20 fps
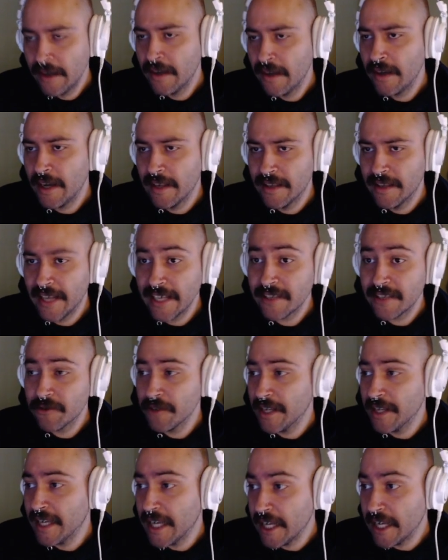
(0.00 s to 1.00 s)
And that's
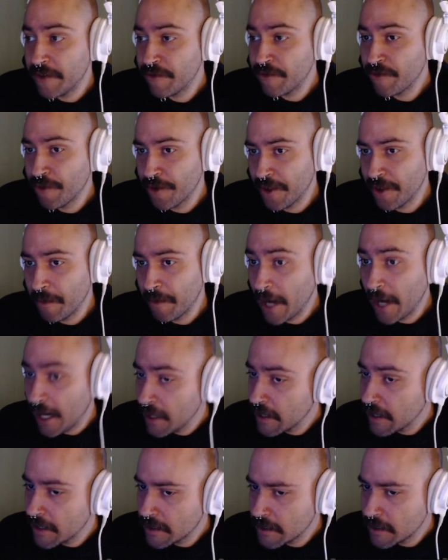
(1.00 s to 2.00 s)
really it for the
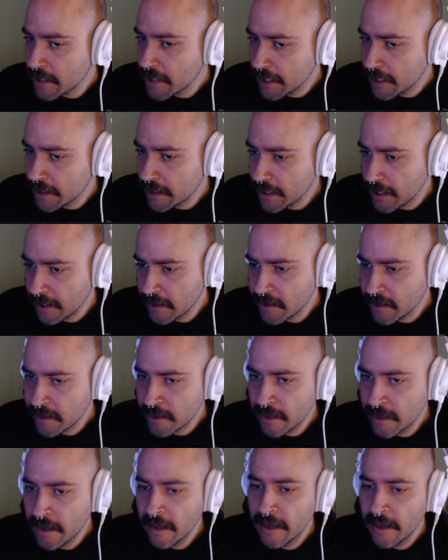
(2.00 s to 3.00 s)
Python side of things.
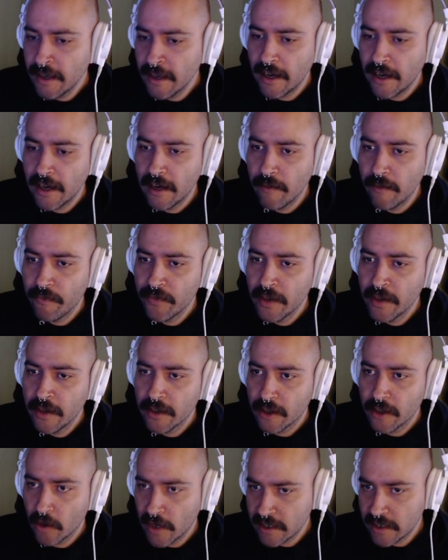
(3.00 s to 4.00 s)

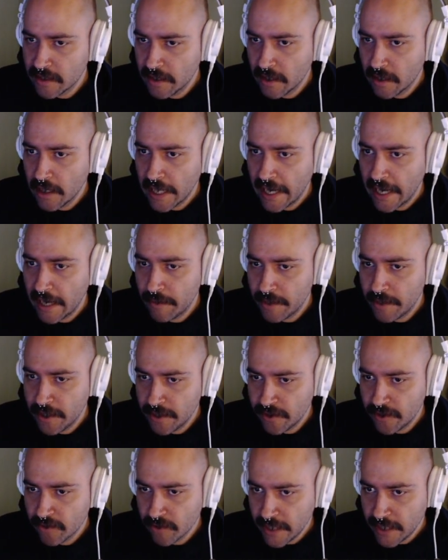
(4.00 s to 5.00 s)
The rest of the lab
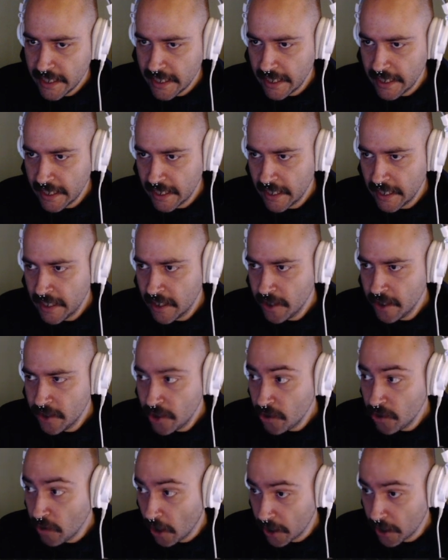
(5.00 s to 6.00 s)
is reading
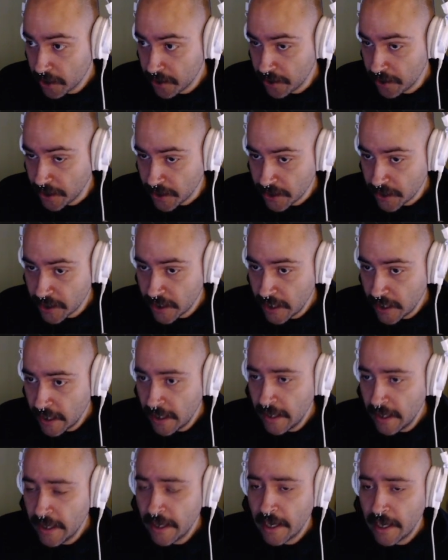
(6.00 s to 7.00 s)
2 articles
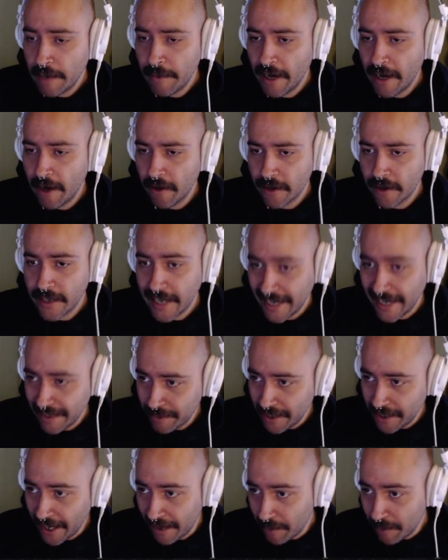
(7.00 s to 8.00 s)
about
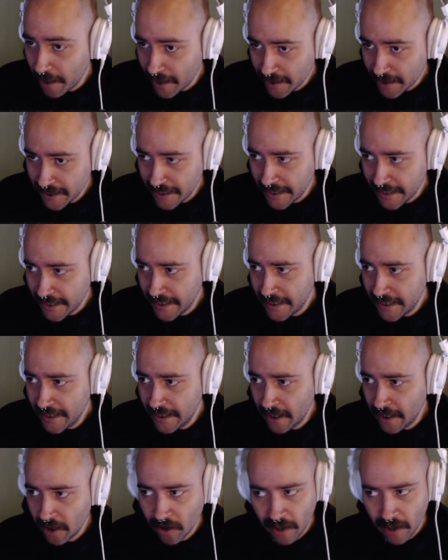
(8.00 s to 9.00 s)
canopy height modeling
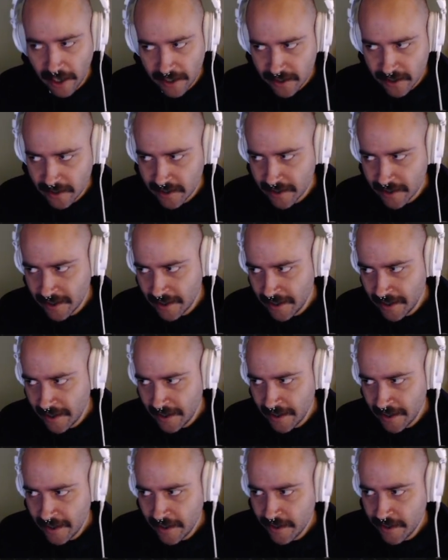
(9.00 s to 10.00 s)
across
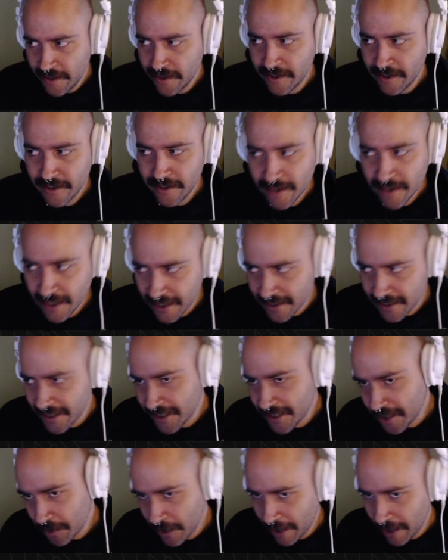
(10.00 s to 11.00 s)
kind of
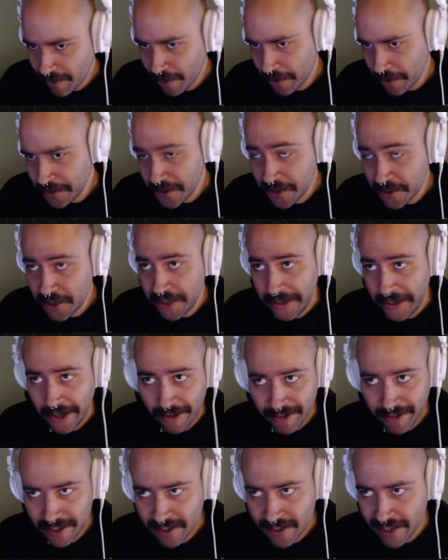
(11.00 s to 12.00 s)
sensor platforms and
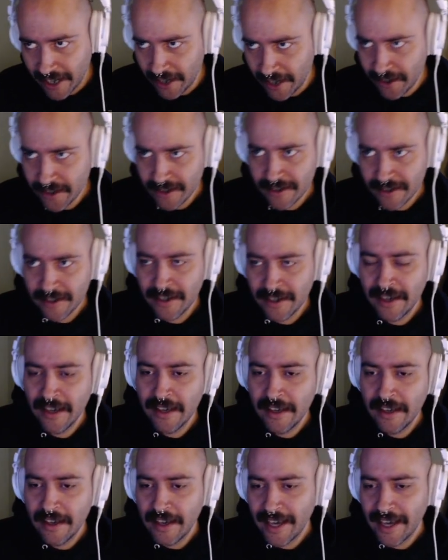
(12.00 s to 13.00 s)
geographic scales.
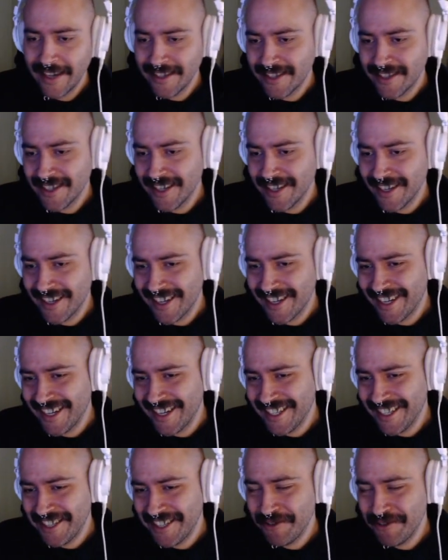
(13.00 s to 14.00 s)
And to kind
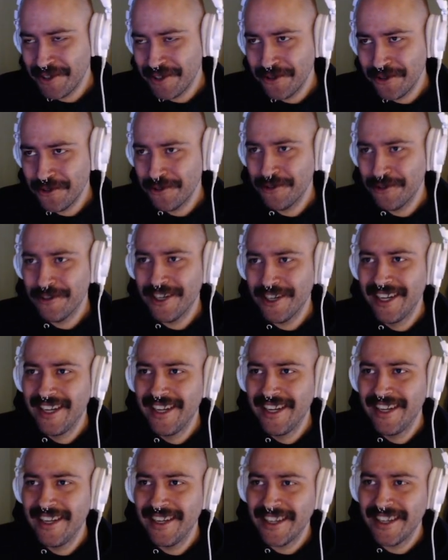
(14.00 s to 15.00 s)
of give you
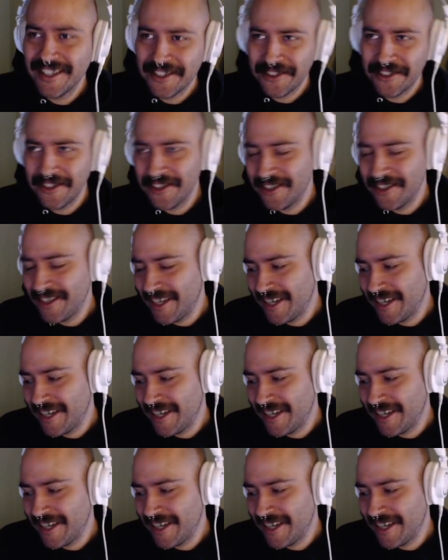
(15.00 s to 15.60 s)
a little